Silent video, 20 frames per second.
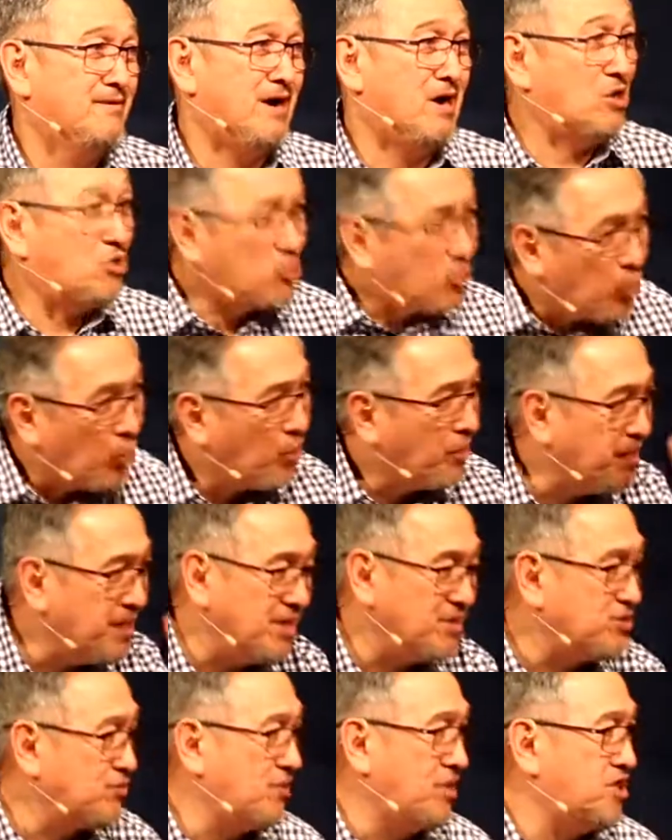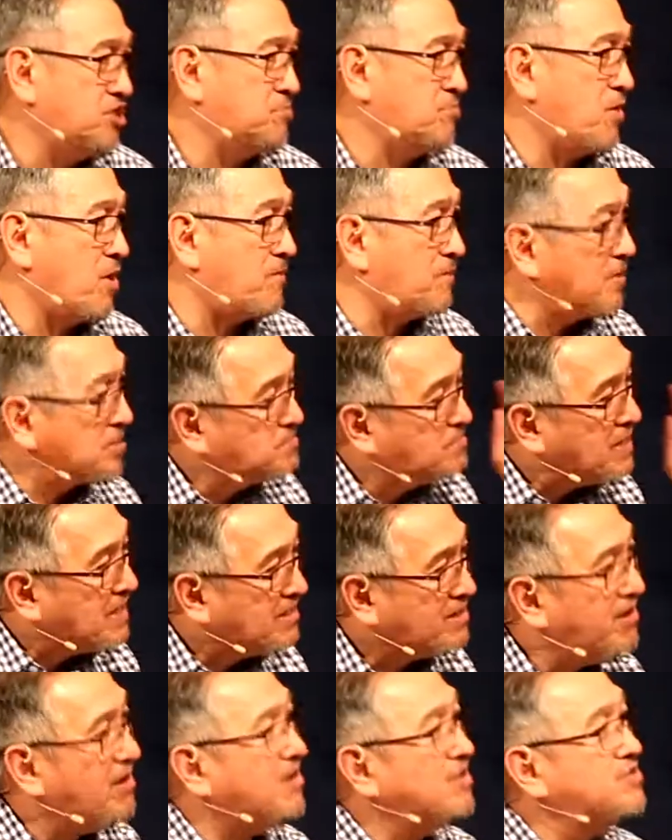according to his purpose
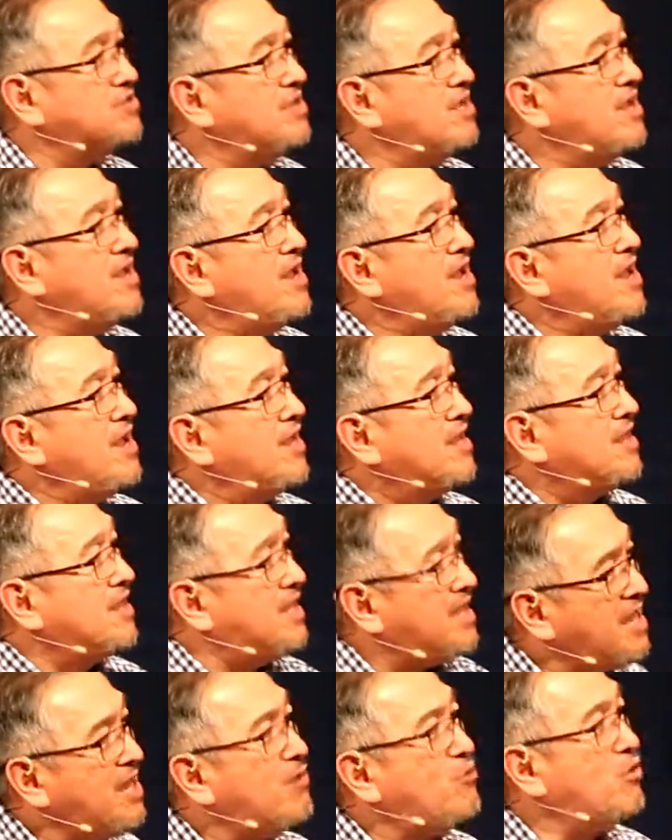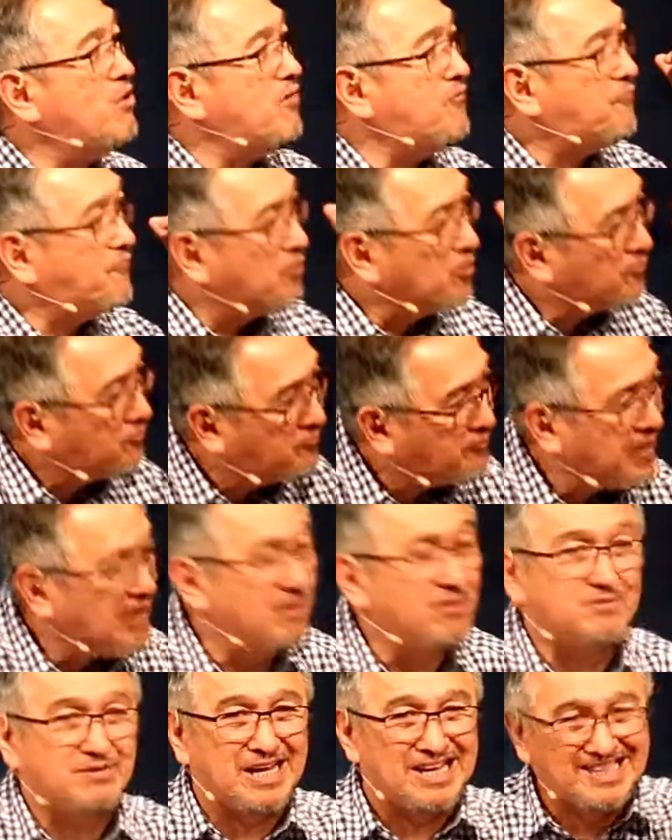because he will
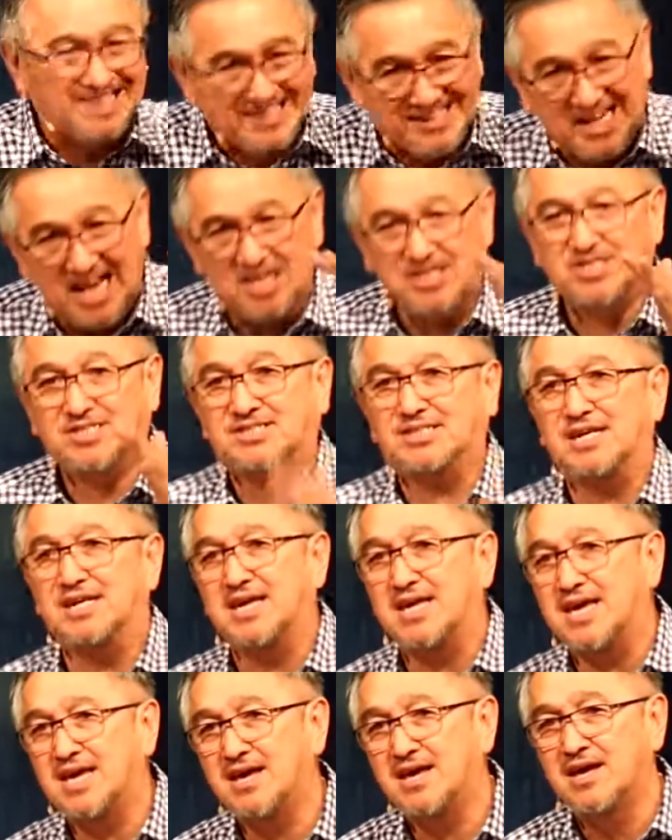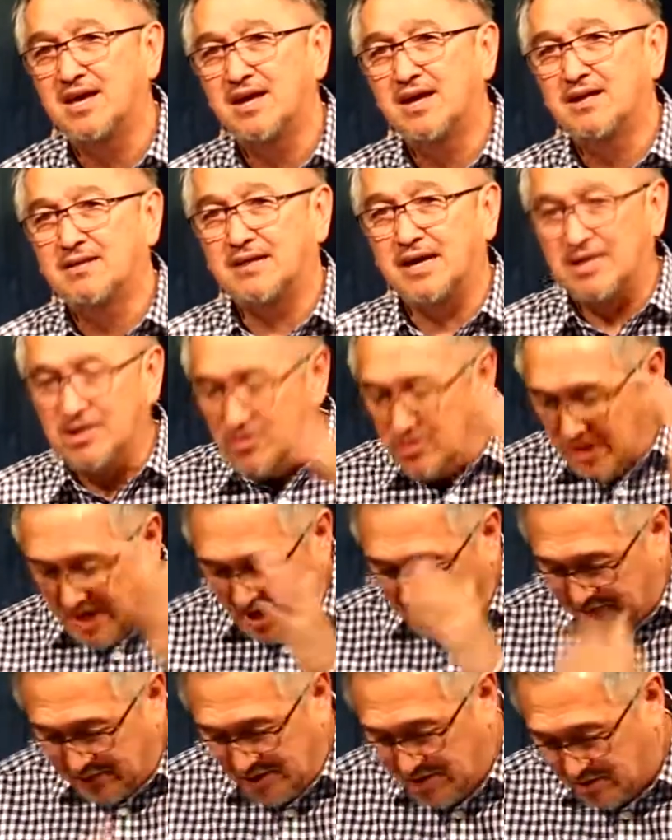fulfill the destiny that you
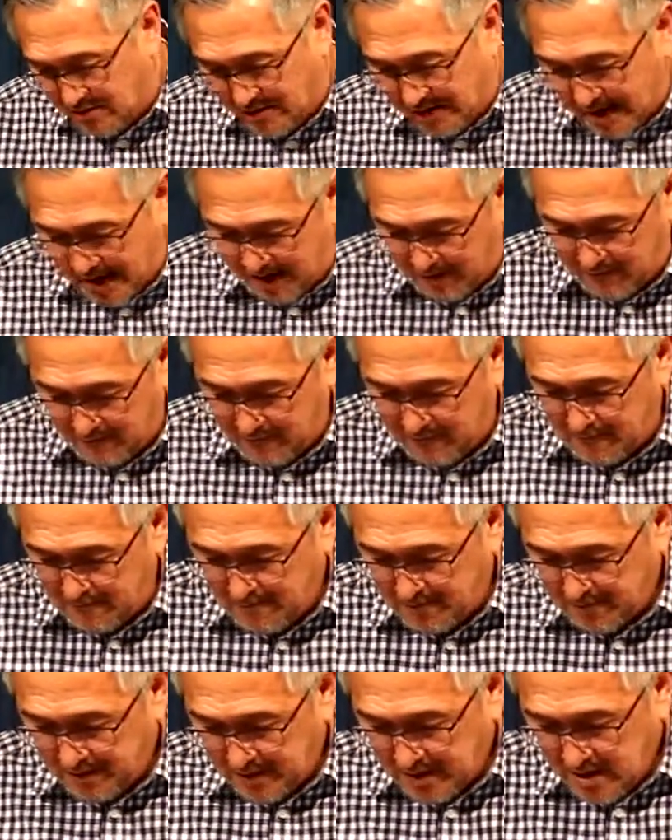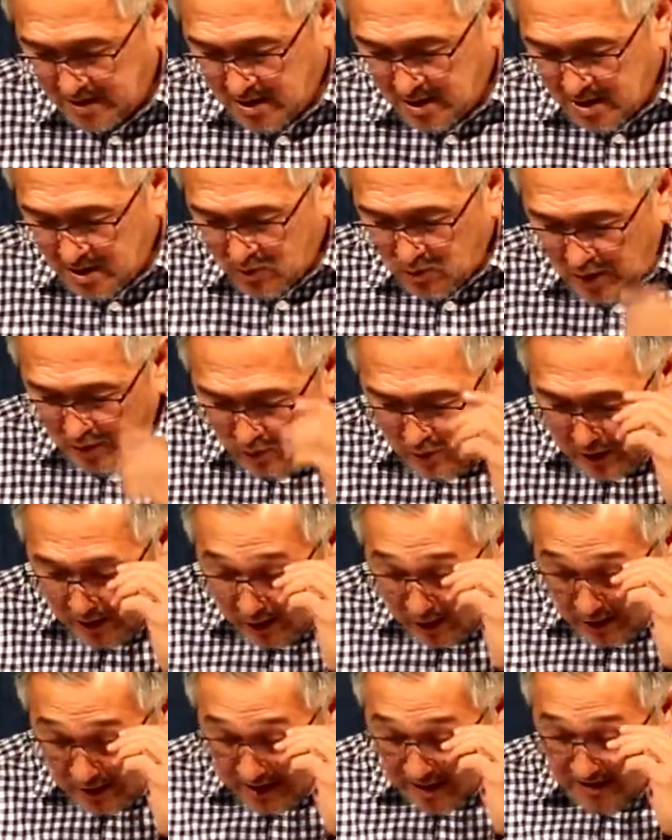have in your life. When we
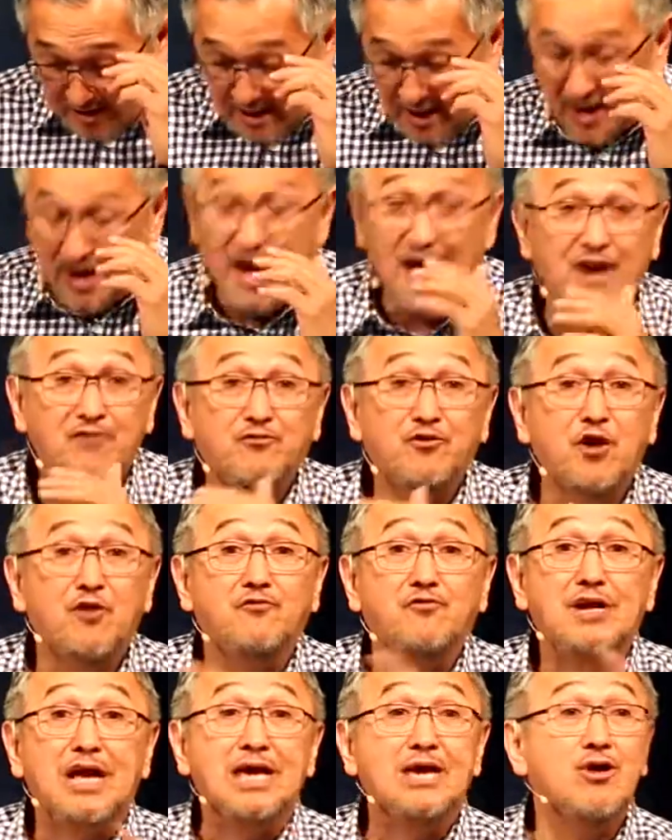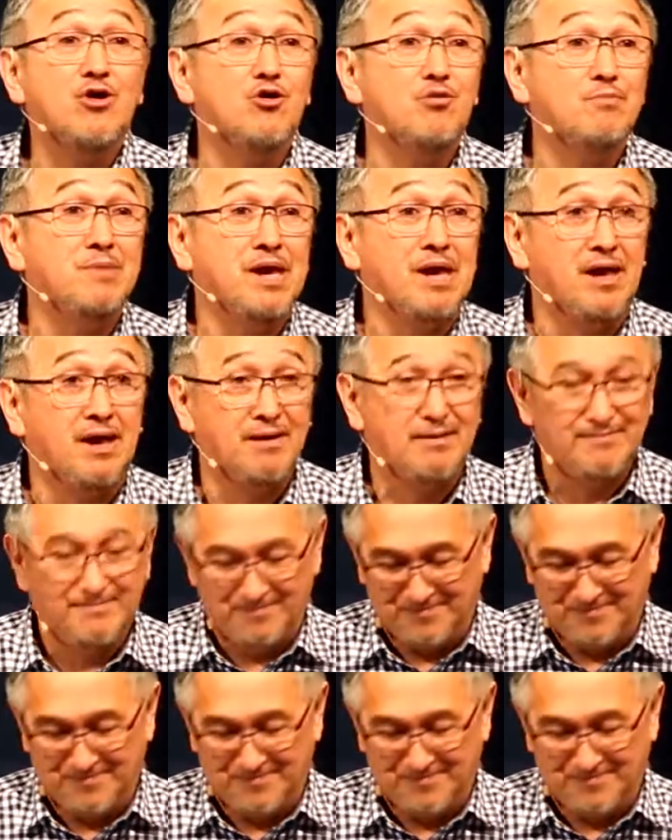look at the life of Naomi,